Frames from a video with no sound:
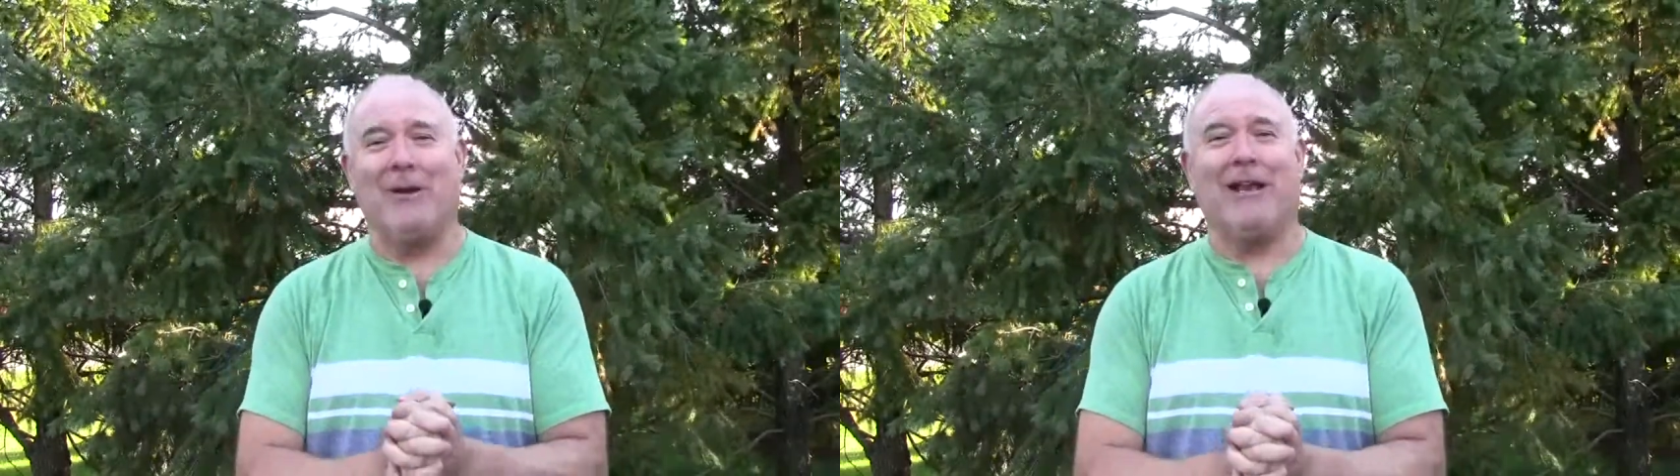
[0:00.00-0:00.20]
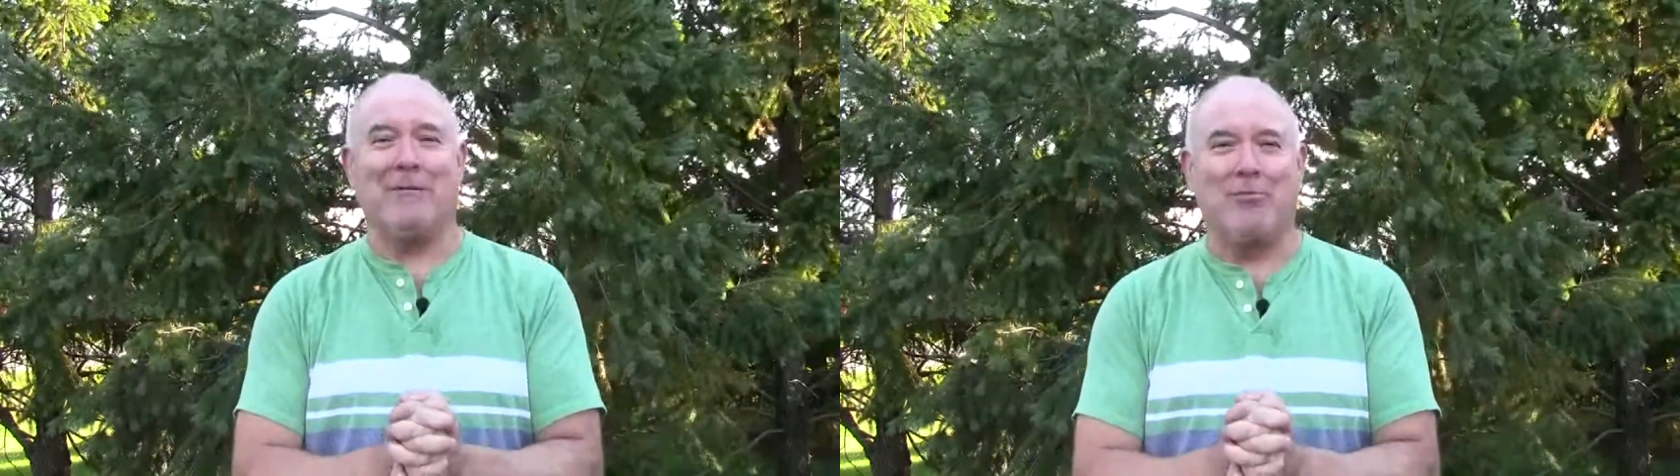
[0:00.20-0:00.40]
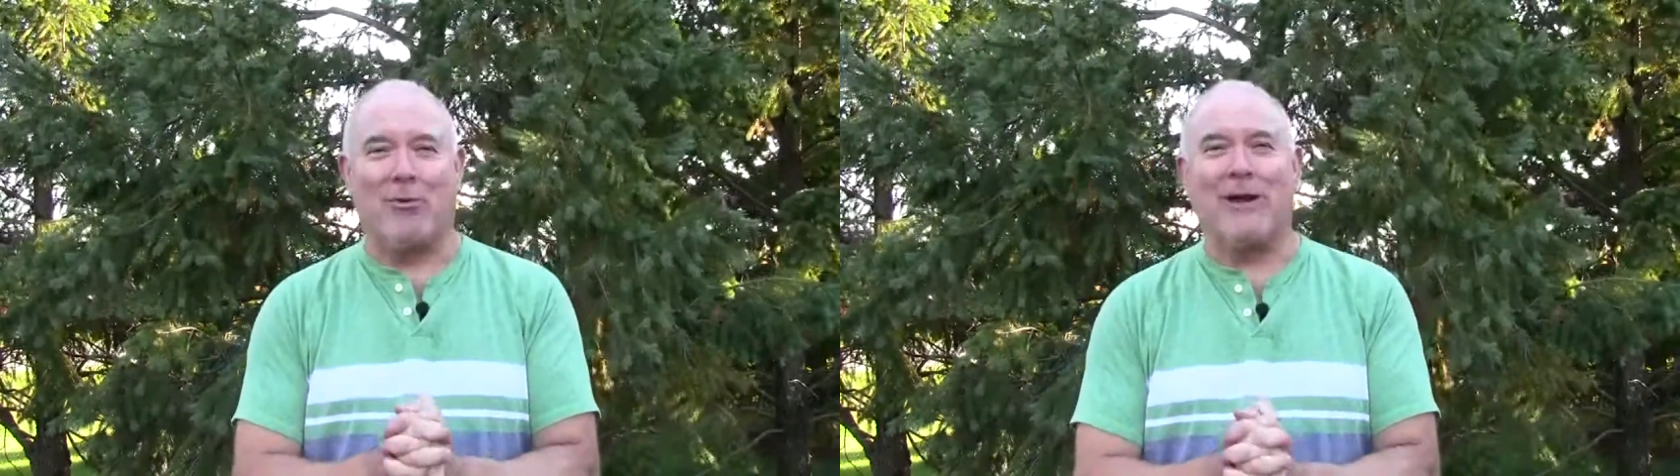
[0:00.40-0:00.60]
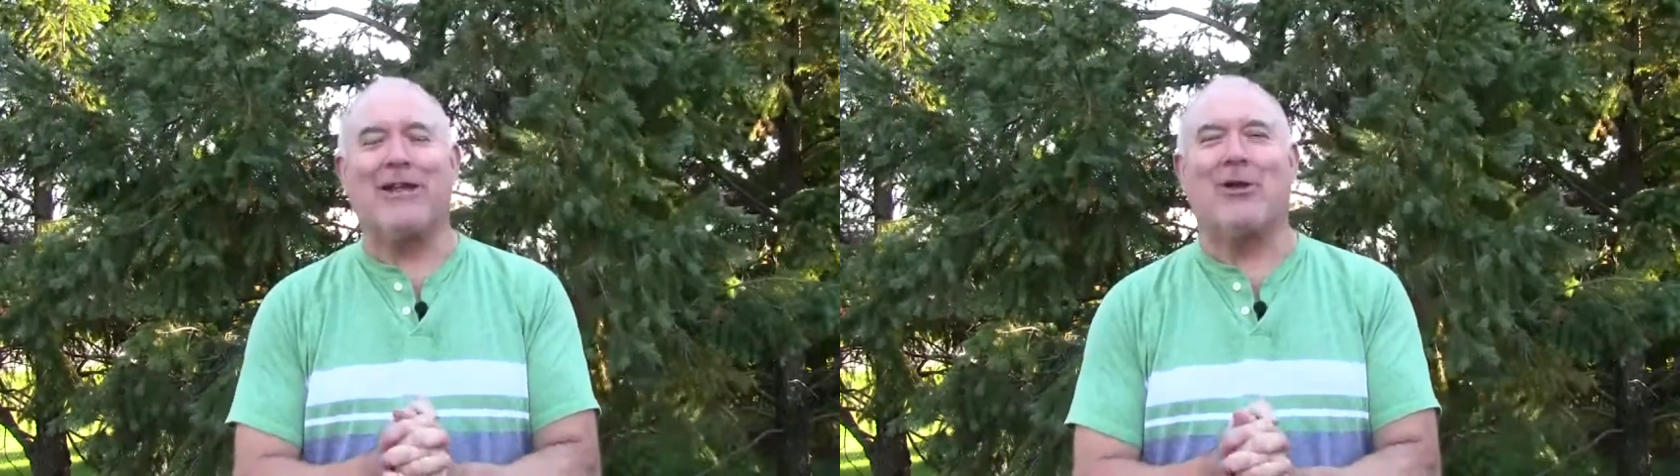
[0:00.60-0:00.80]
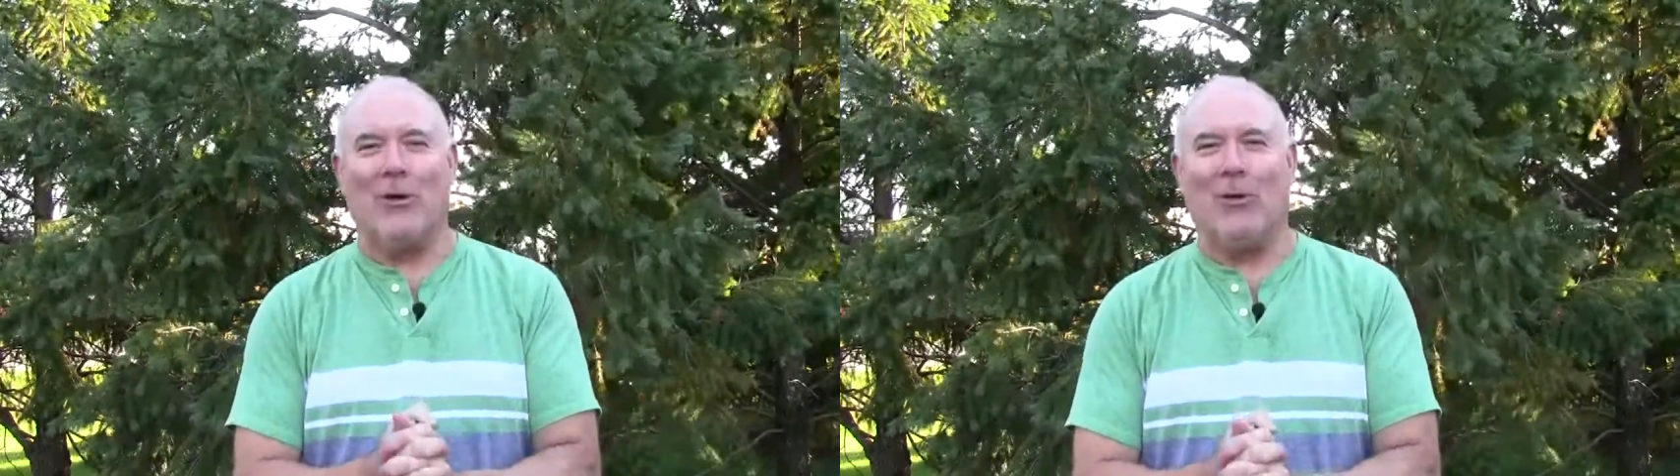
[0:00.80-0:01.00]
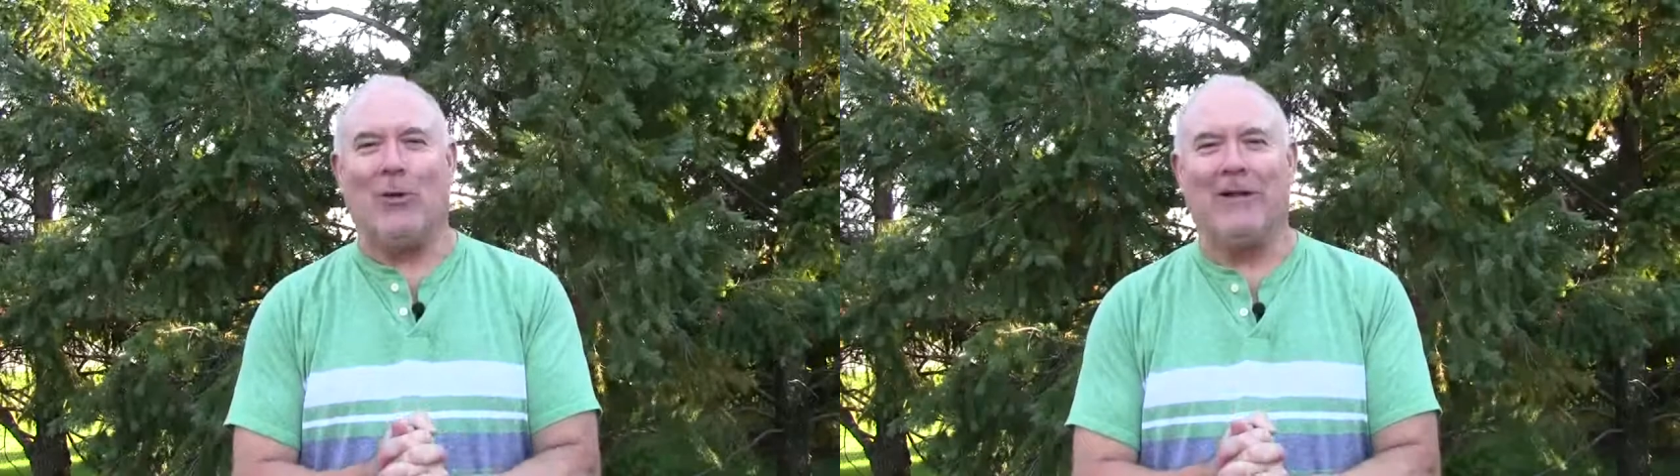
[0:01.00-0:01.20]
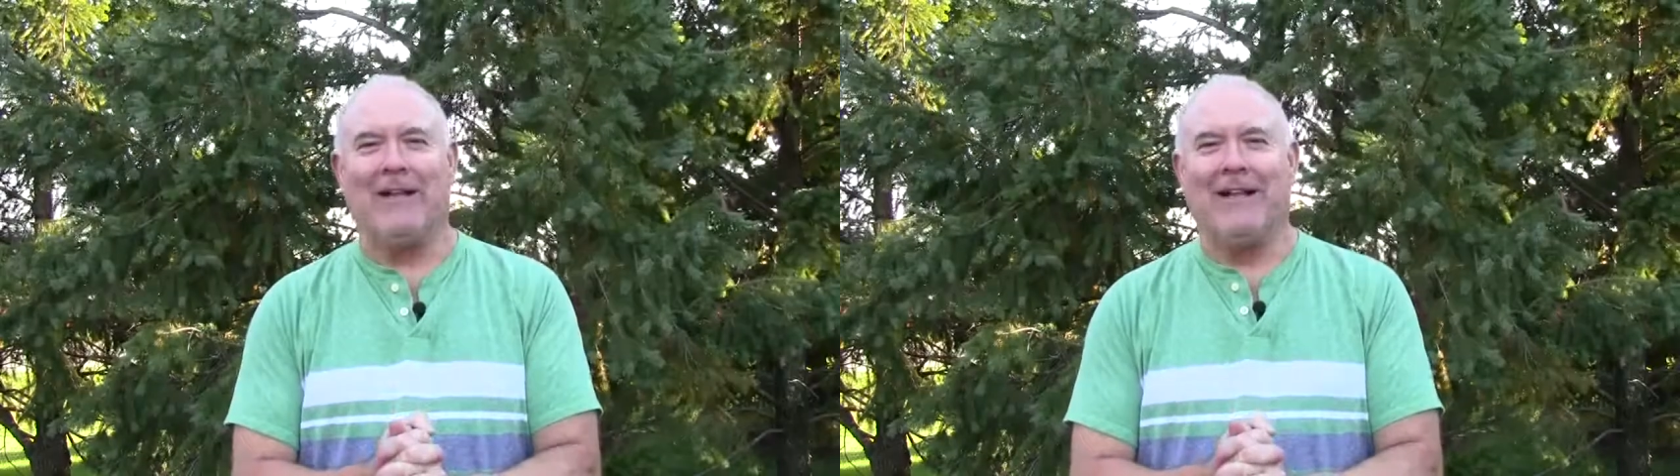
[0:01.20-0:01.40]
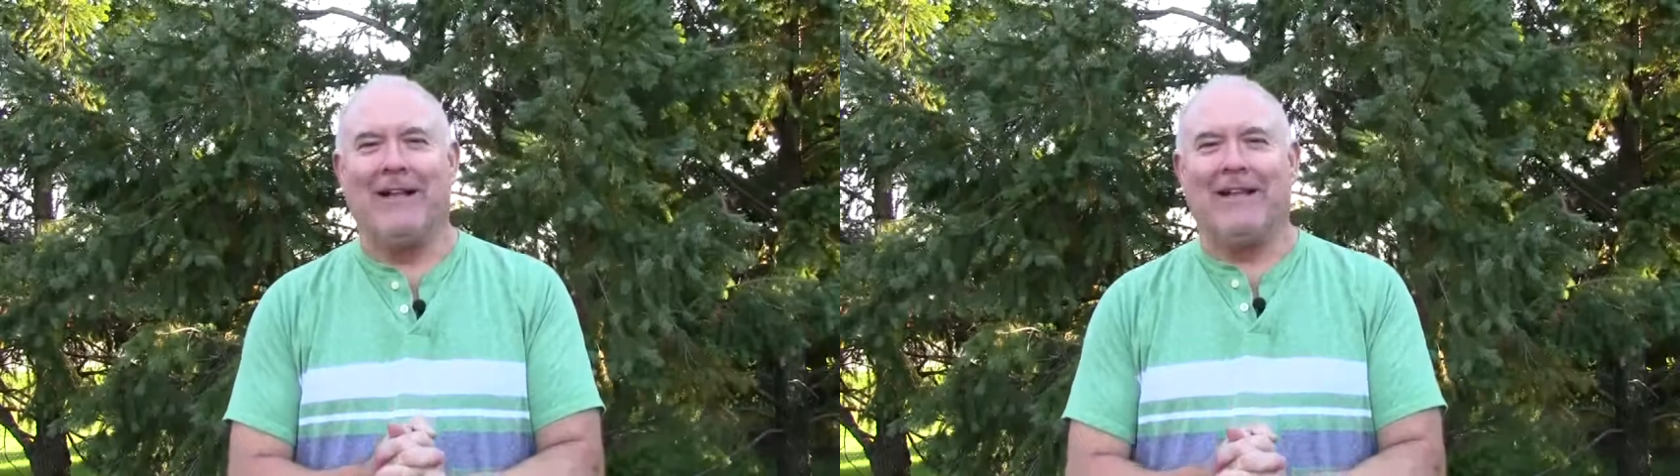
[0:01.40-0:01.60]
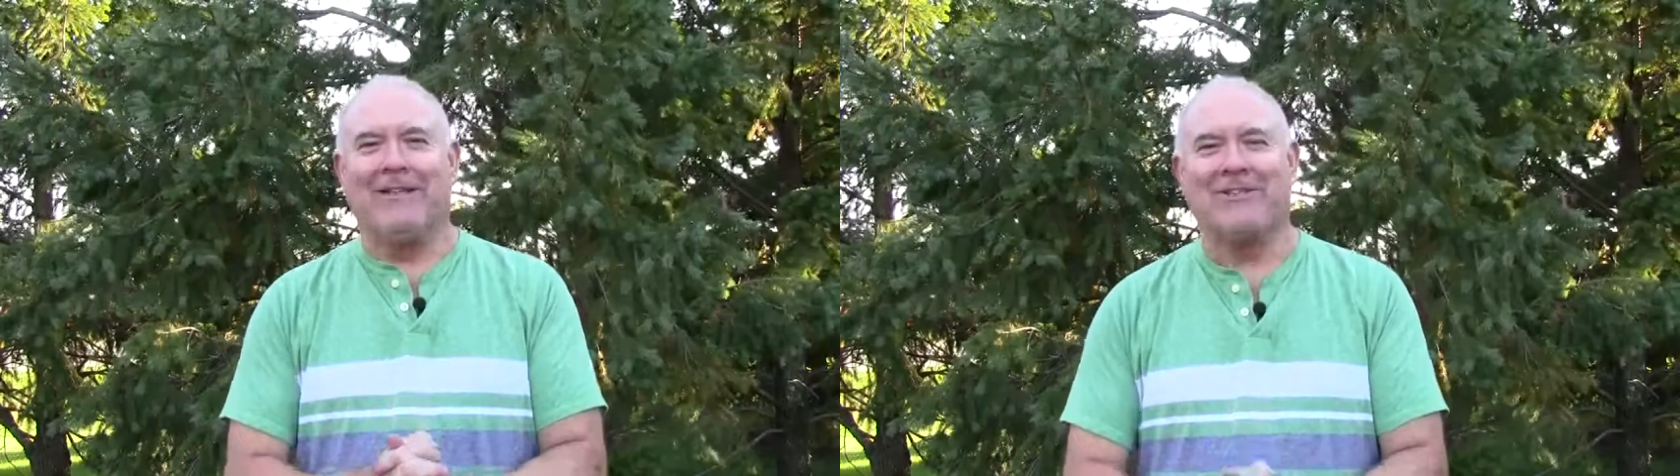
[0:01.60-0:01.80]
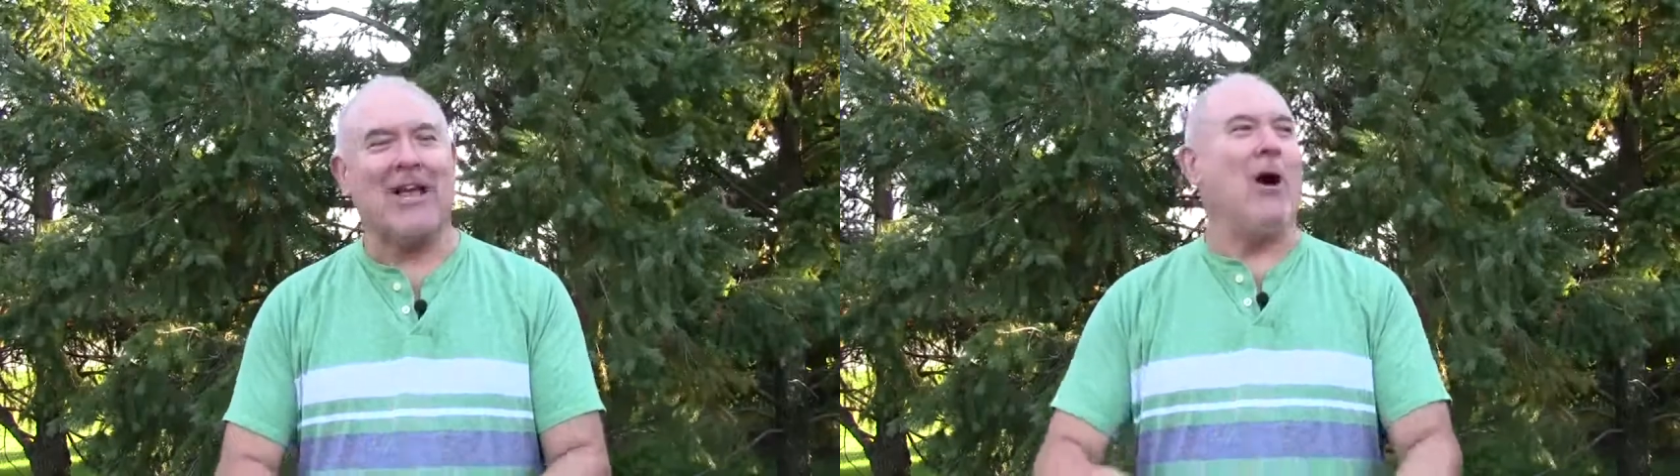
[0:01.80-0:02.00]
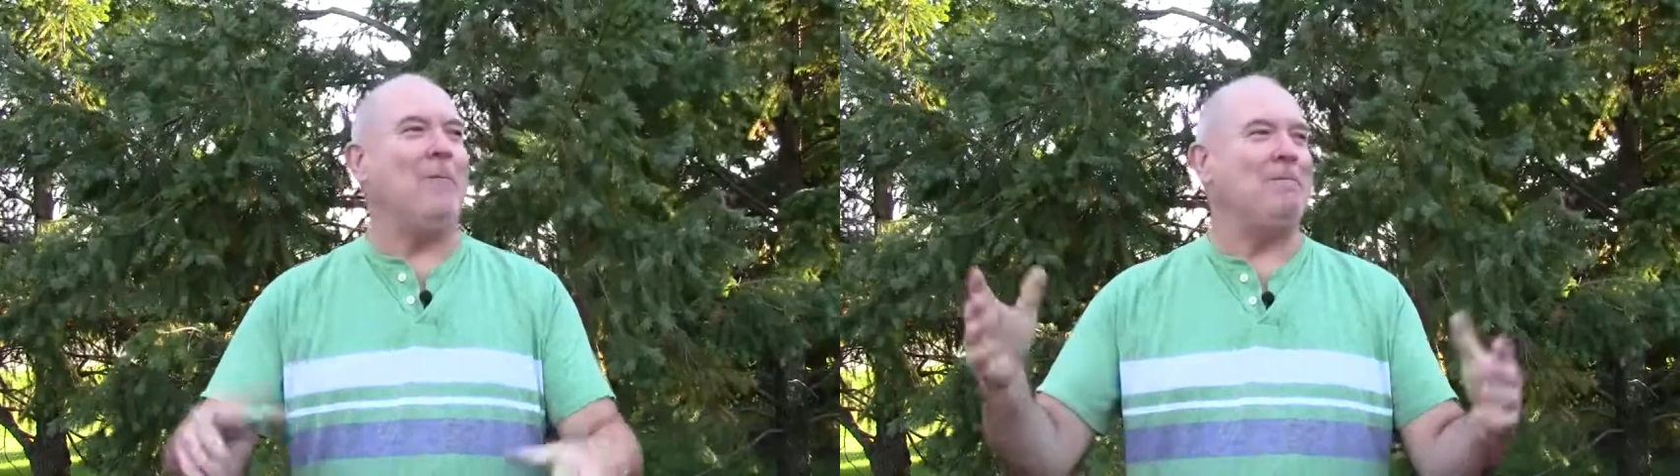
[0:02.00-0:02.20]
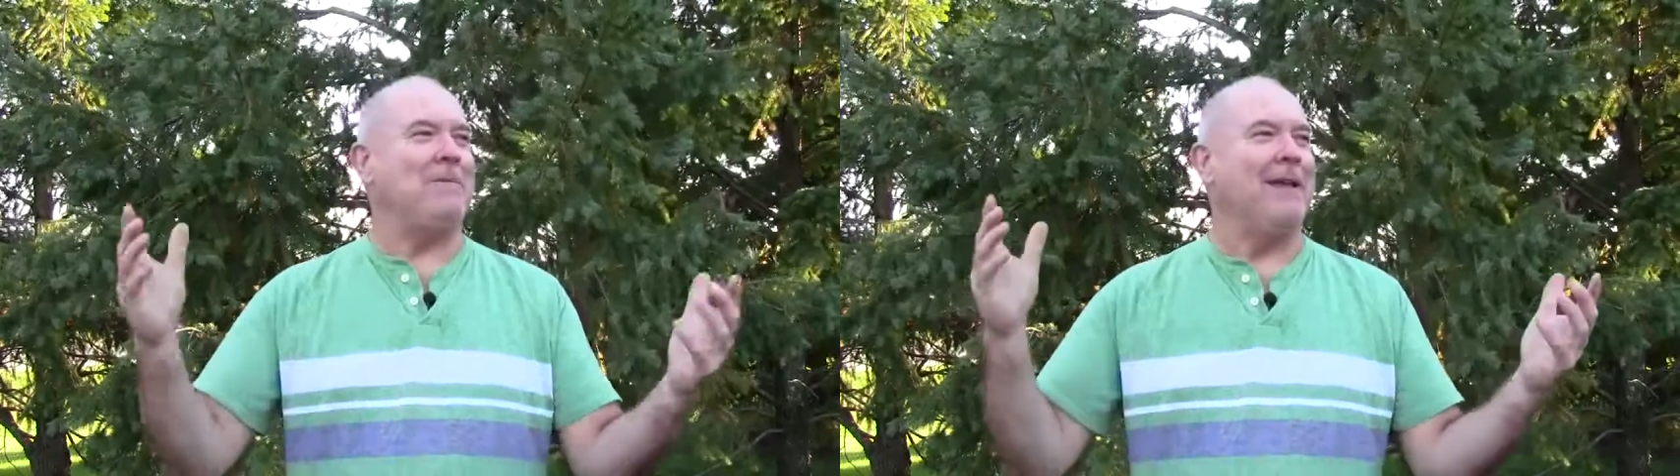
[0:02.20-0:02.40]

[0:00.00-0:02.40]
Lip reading: really pretty cool. So,